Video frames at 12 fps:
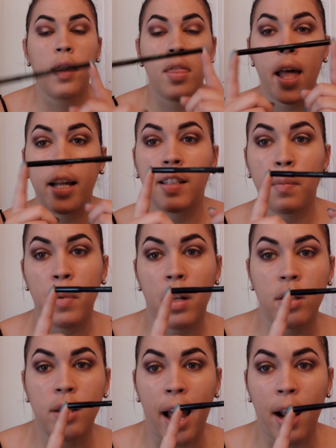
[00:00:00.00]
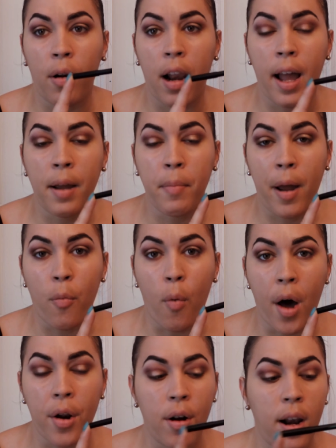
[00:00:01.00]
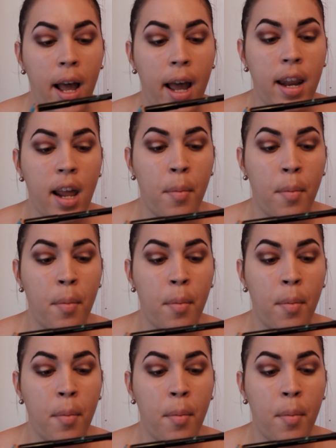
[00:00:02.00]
Next, I'm going to tight line my waterline.